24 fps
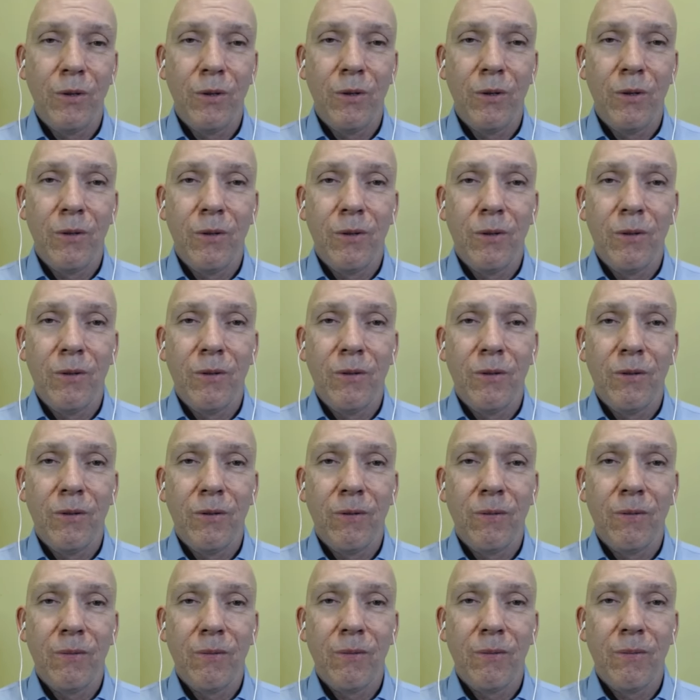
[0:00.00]

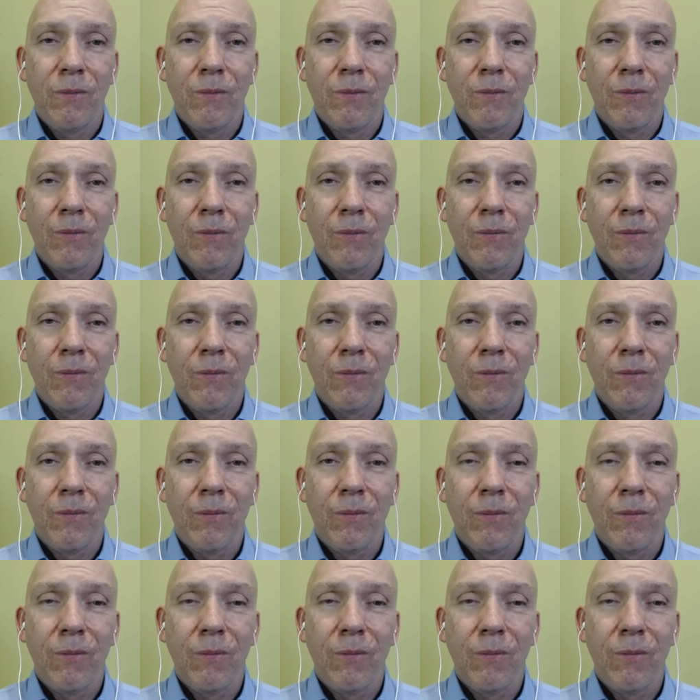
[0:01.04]
Nobody speaks.